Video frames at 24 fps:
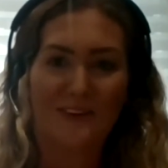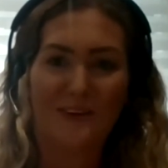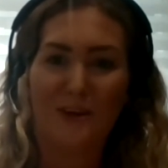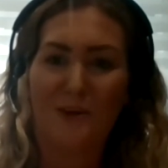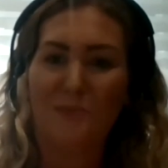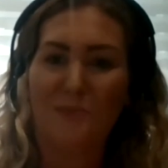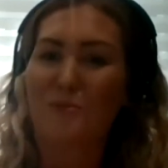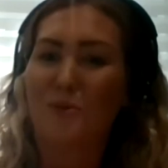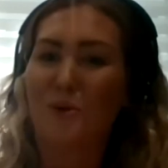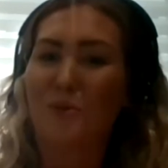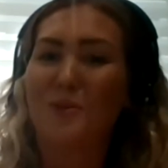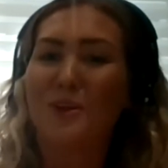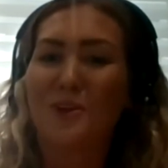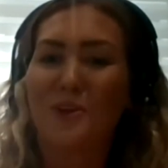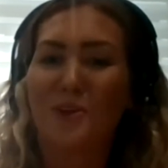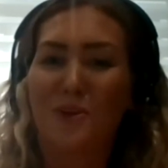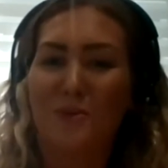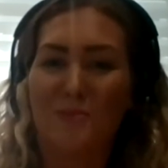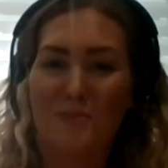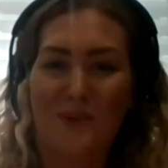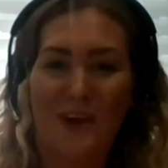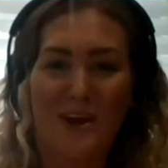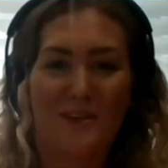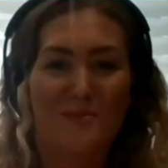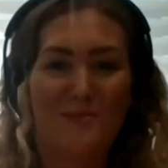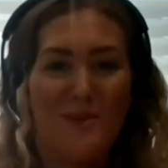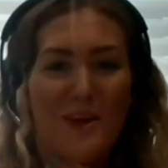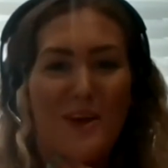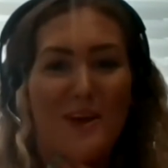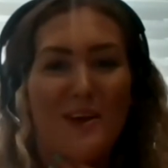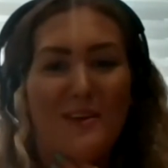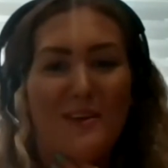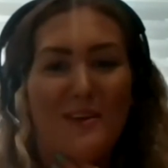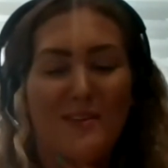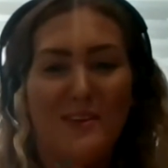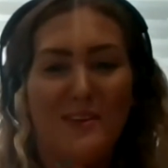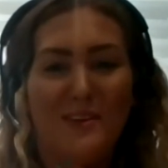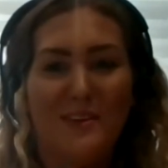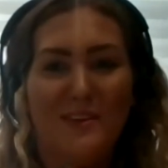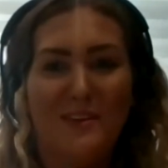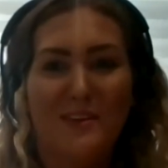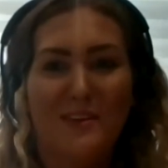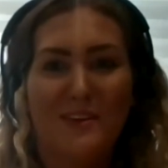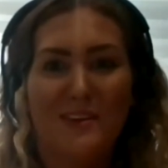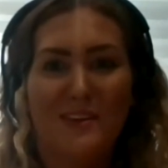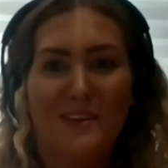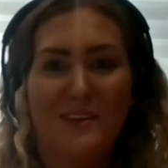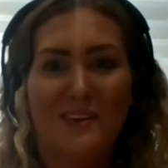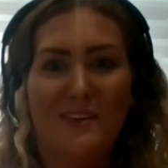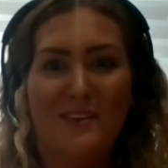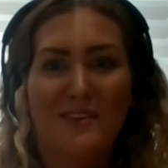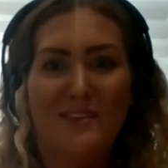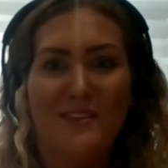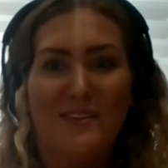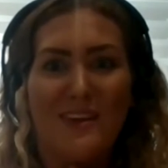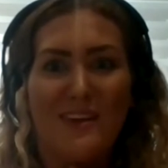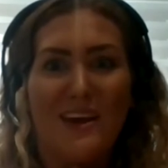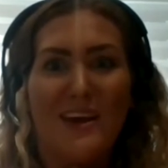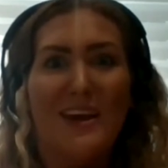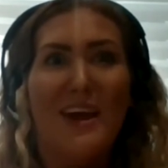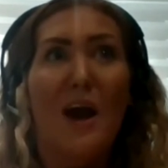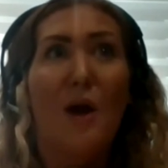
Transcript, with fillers: I'm probably not the best person to say